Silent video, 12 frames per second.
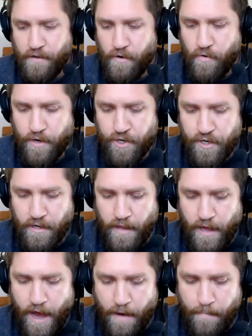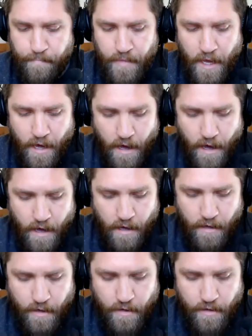good question. Um,
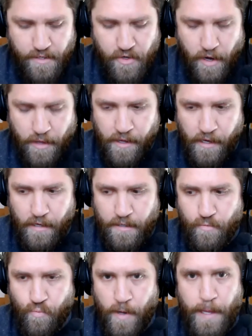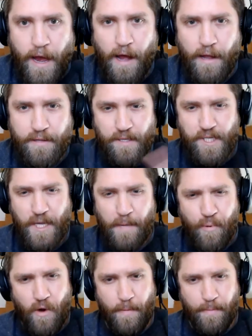so I think it's really hard to
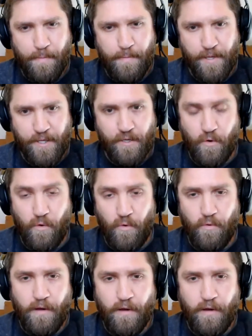separate the two,